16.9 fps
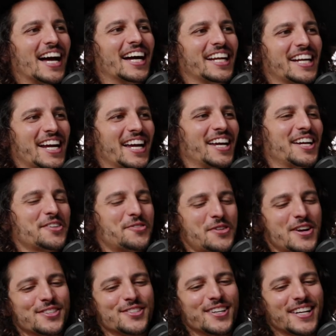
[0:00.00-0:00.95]
And it
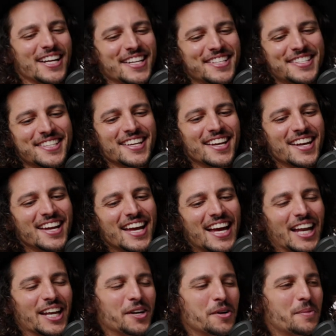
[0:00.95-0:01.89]
resonates
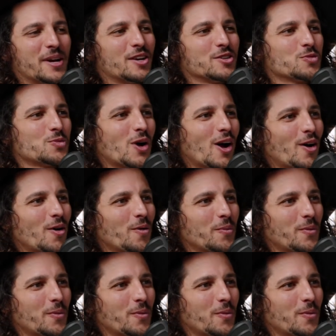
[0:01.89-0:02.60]
a little bit as well